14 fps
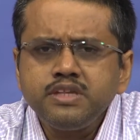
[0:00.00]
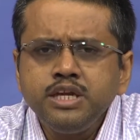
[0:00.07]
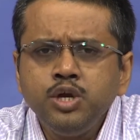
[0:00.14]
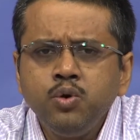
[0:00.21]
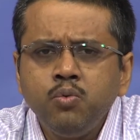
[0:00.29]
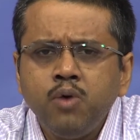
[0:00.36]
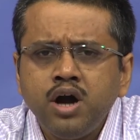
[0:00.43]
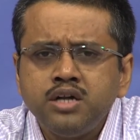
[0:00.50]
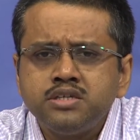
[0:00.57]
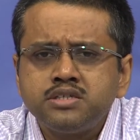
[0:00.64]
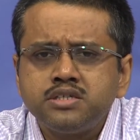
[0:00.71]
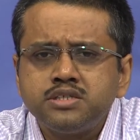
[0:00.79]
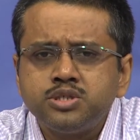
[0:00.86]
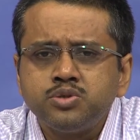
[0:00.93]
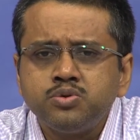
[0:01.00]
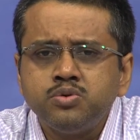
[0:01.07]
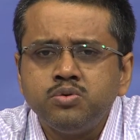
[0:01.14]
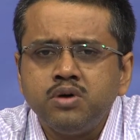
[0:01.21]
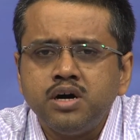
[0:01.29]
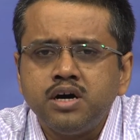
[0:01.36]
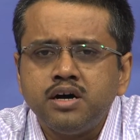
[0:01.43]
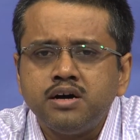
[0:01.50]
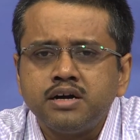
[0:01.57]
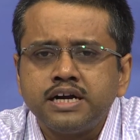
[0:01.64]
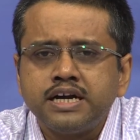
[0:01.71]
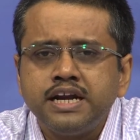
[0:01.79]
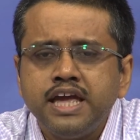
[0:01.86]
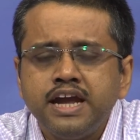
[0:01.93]
you want to
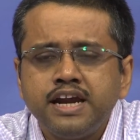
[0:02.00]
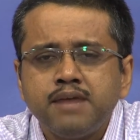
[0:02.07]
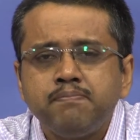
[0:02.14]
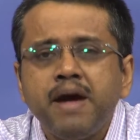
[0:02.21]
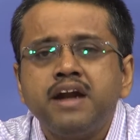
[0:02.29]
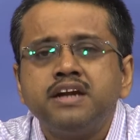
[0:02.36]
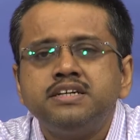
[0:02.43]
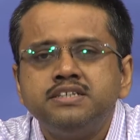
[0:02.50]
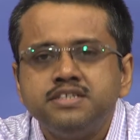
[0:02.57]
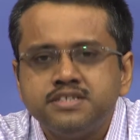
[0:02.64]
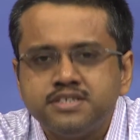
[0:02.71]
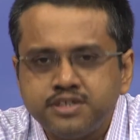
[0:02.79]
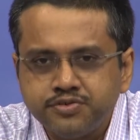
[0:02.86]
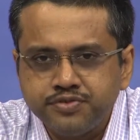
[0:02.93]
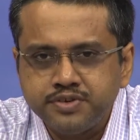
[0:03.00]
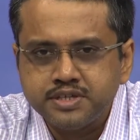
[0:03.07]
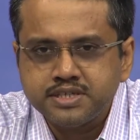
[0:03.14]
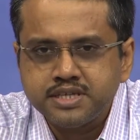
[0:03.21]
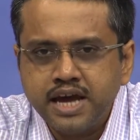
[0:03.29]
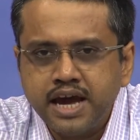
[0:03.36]
create a patterned surface,